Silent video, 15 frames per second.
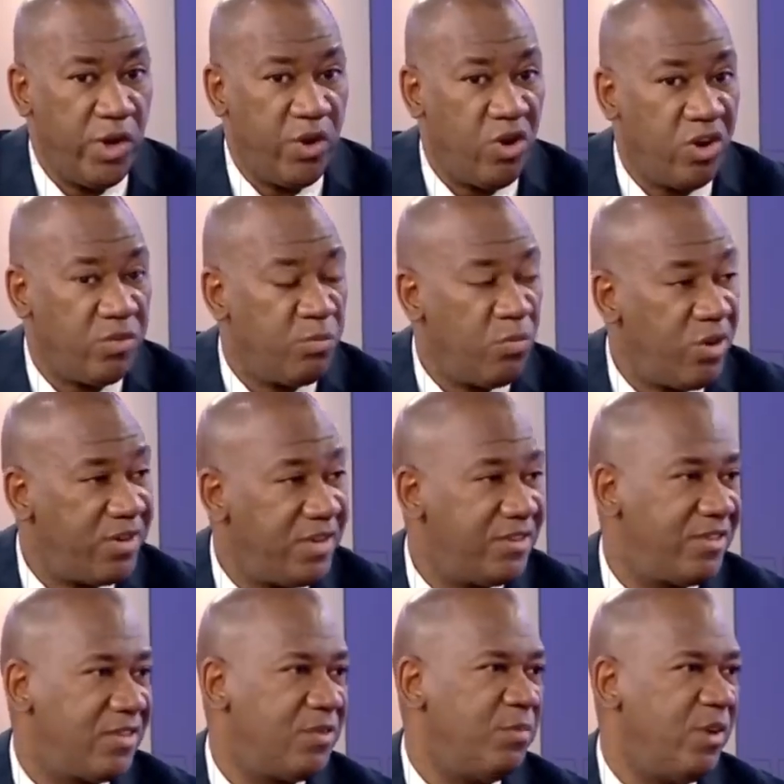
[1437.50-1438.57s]
We got more
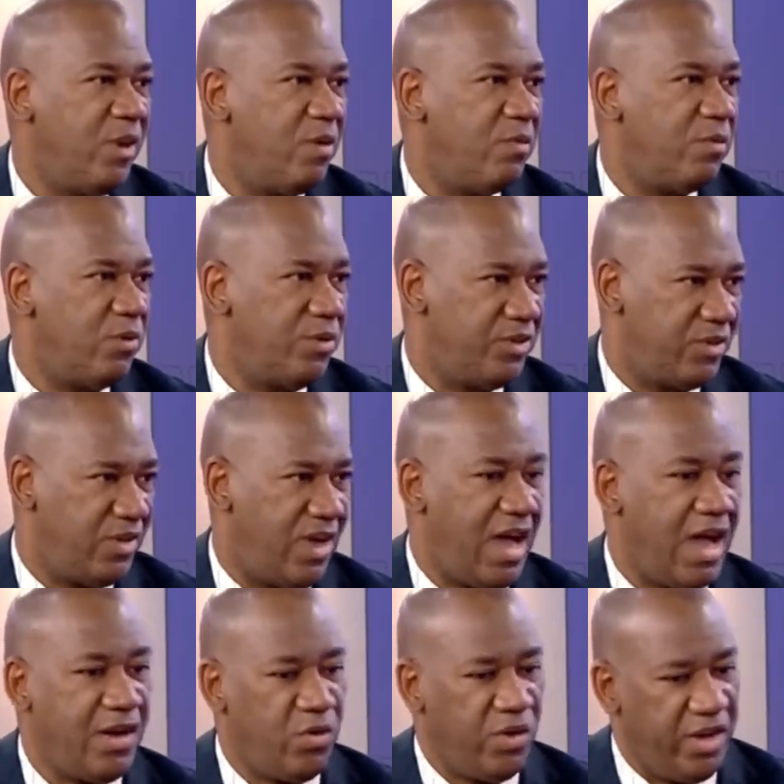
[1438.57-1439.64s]
than 6 million votes.
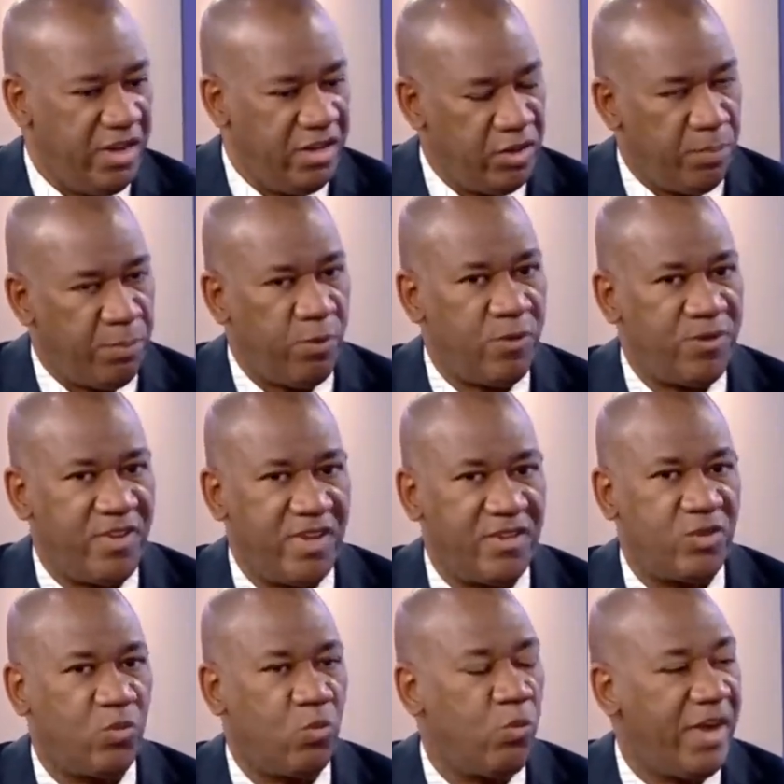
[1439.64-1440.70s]
And in the
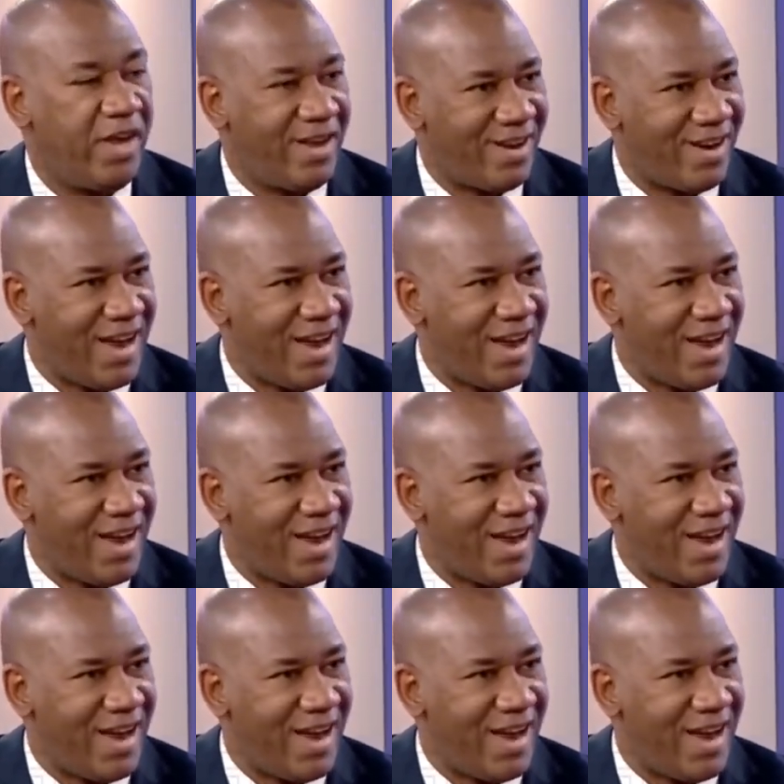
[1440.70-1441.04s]
process, we